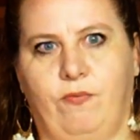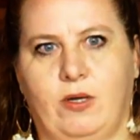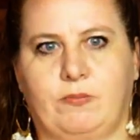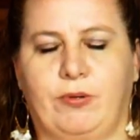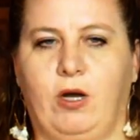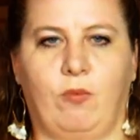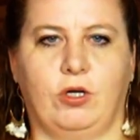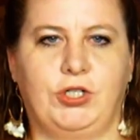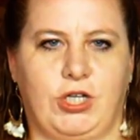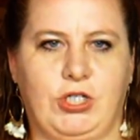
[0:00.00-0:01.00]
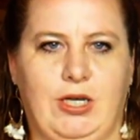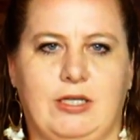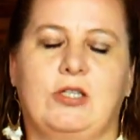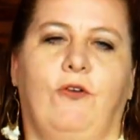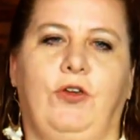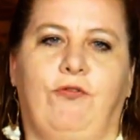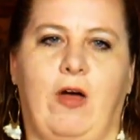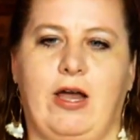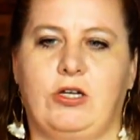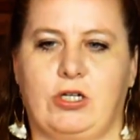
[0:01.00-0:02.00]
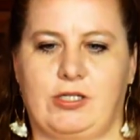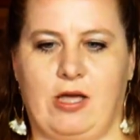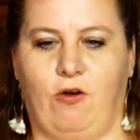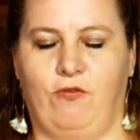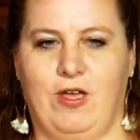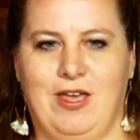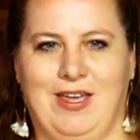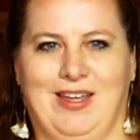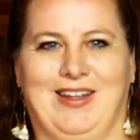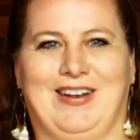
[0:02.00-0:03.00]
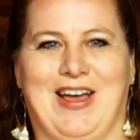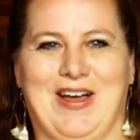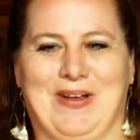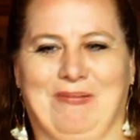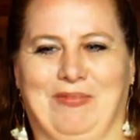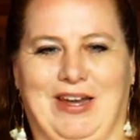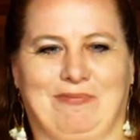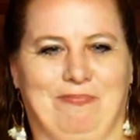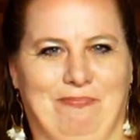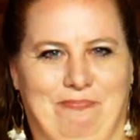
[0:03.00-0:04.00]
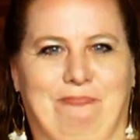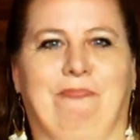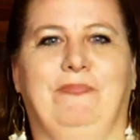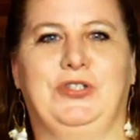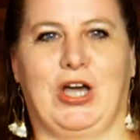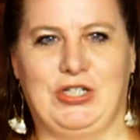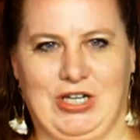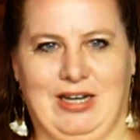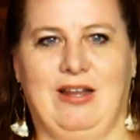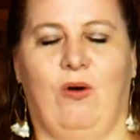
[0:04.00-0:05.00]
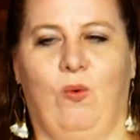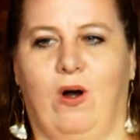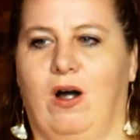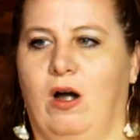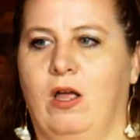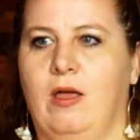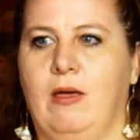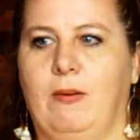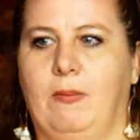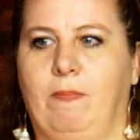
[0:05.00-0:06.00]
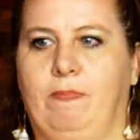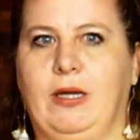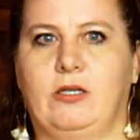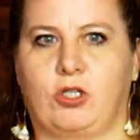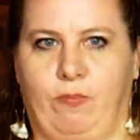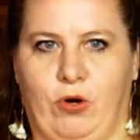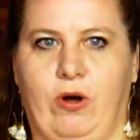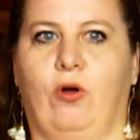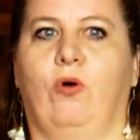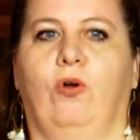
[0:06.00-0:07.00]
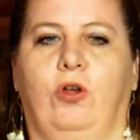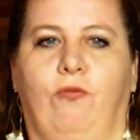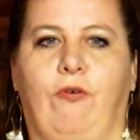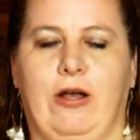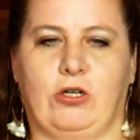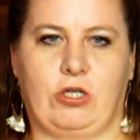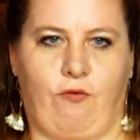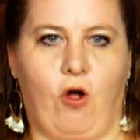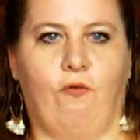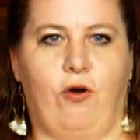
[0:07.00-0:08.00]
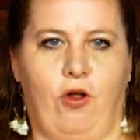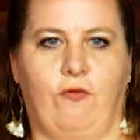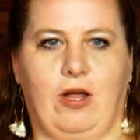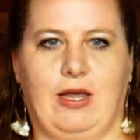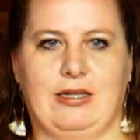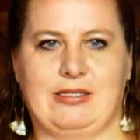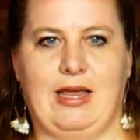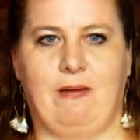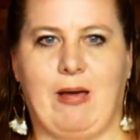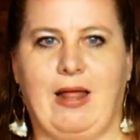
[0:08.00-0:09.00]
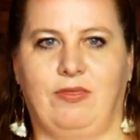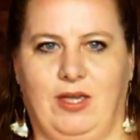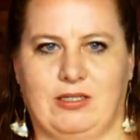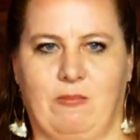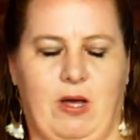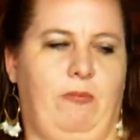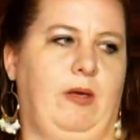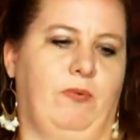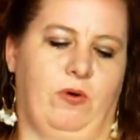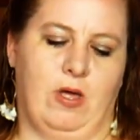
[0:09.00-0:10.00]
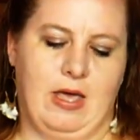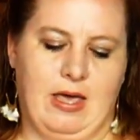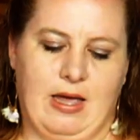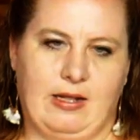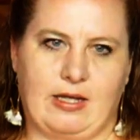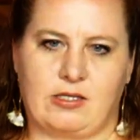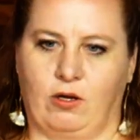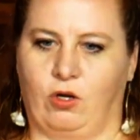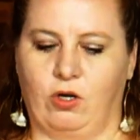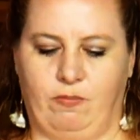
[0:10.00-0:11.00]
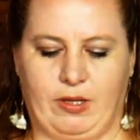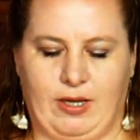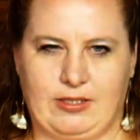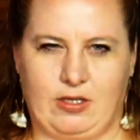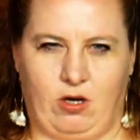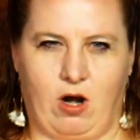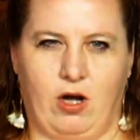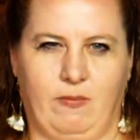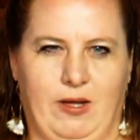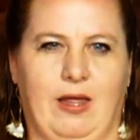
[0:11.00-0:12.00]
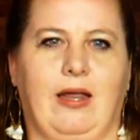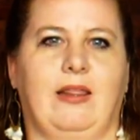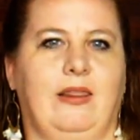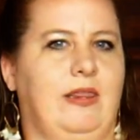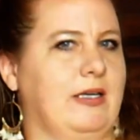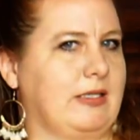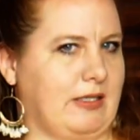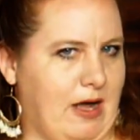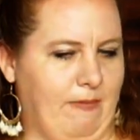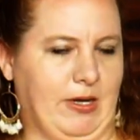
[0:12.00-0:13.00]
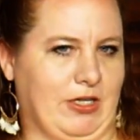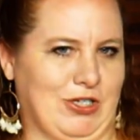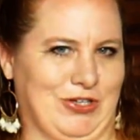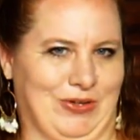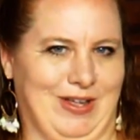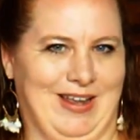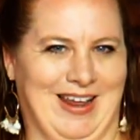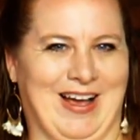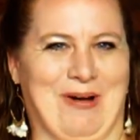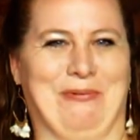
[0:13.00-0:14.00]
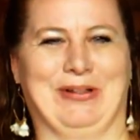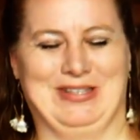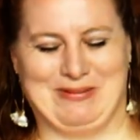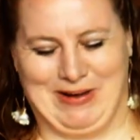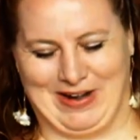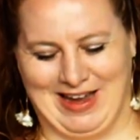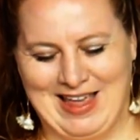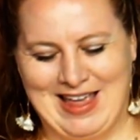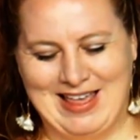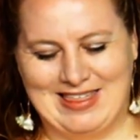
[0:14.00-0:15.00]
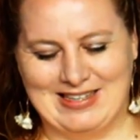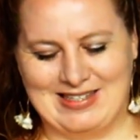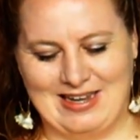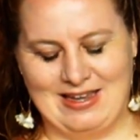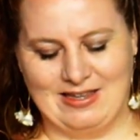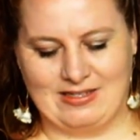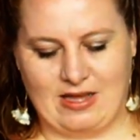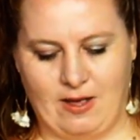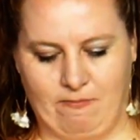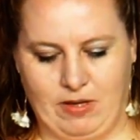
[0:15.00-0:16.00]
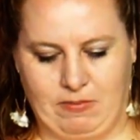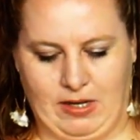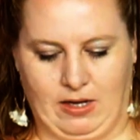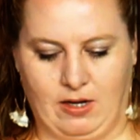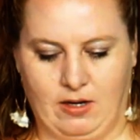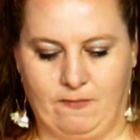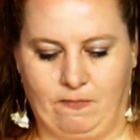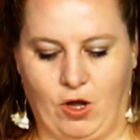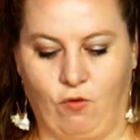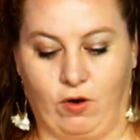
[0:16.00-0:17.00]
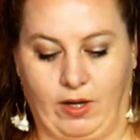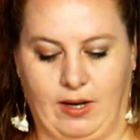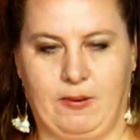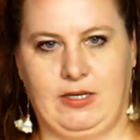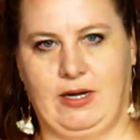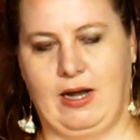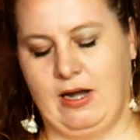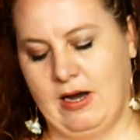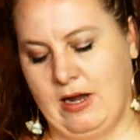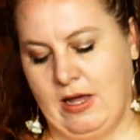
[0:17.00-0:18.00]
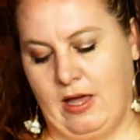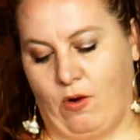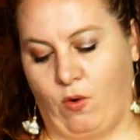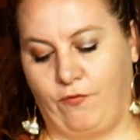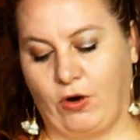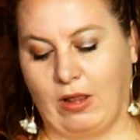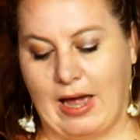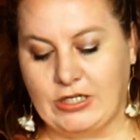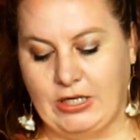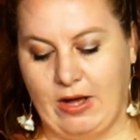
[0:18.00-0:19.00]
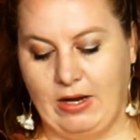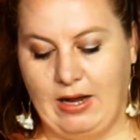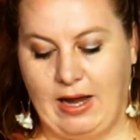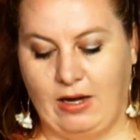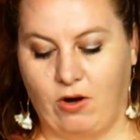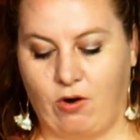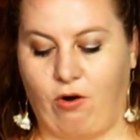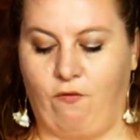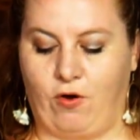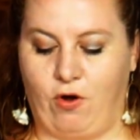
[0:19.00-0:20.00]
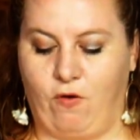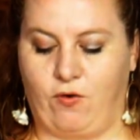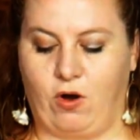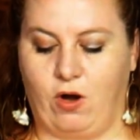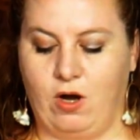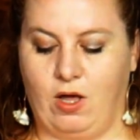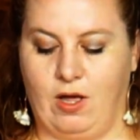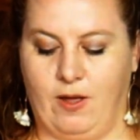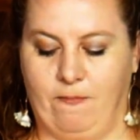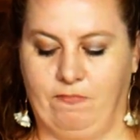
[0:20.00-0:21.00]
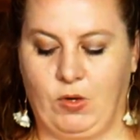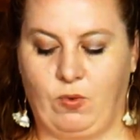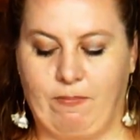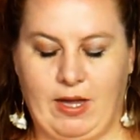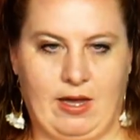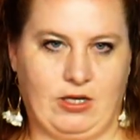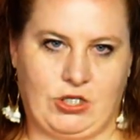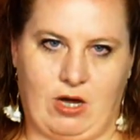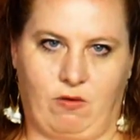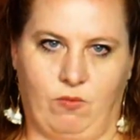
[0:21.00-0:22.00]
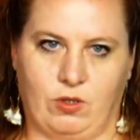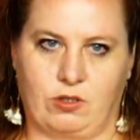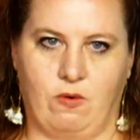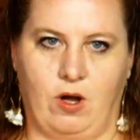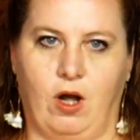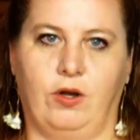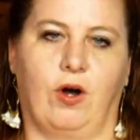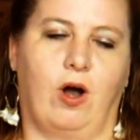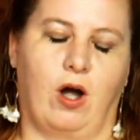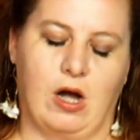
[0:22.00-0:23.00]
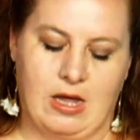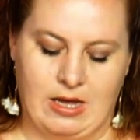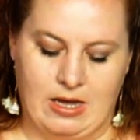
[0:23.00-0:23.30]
appear more judgy. So if you find yourself like judging or being super critical, you find yourself over and over again saying bad things about people, that's a good place in your heart to be like, this is not being gentle and humble in spirit. This is me being overly opinionated. Or if you're lashing out in anger over and over, repent and check what's going on in your heart.